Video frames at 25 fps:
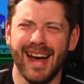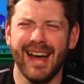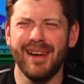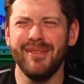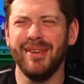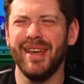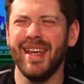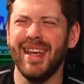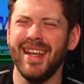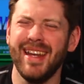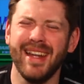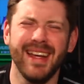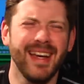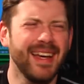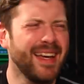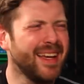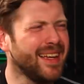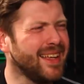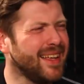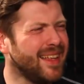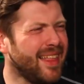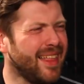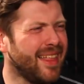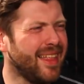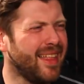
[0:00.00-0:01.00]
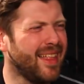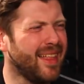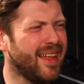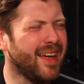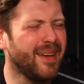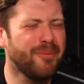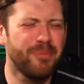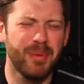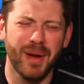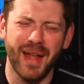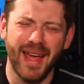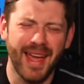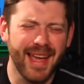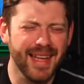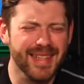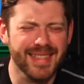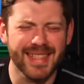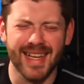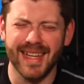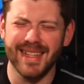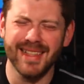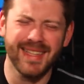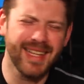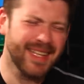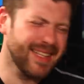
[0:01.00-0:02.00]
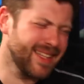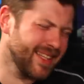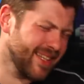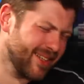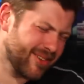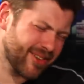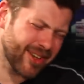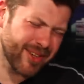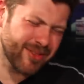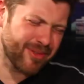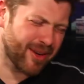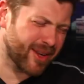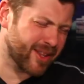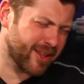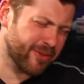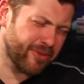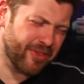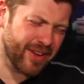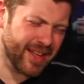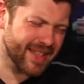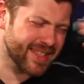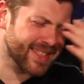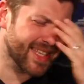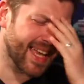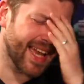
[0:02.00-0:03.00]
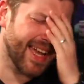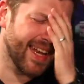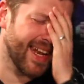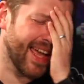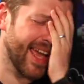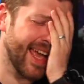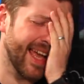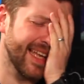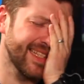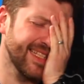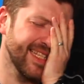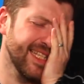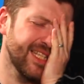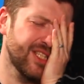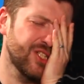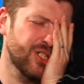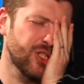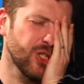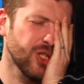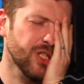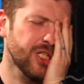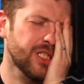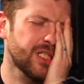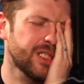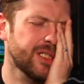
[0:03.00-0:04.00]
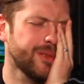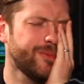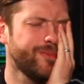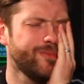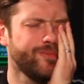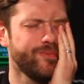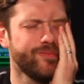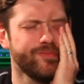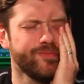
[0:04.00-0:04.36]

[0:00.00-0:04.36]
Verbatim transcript: I mean Blurt. Blurt and and you're right, the fans getting hurt. It's just